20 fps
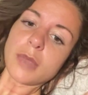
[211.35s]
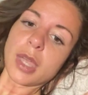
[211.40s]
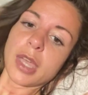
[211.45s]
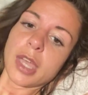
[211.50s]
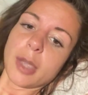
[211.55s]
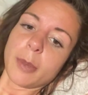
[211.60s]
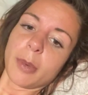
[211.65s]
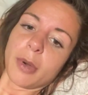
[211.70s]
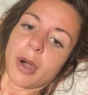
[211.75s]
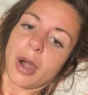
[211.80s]

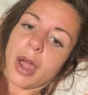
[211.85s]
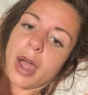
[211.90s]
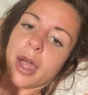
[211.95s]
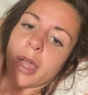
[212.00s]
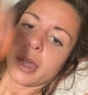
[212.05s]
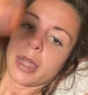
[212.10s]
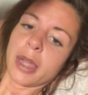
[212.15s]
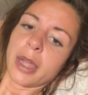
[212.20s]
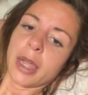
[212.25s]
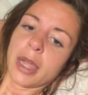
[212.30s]
Hey,
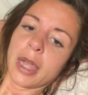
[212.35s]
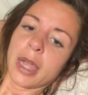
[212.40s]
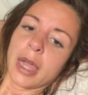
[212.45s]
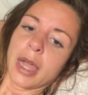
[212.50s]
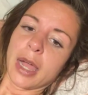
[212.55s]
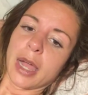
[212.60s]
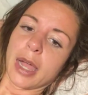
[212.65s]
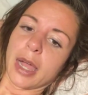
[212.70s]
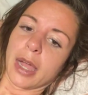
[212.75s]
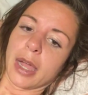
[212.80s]
Barat.
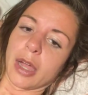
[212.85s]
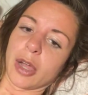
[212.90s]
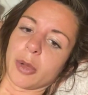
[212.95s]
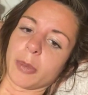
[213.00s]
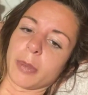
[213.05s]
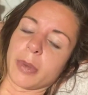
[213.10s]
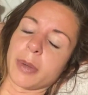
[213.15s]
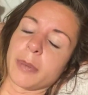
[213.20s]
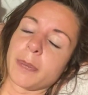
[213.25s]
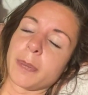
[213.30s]
I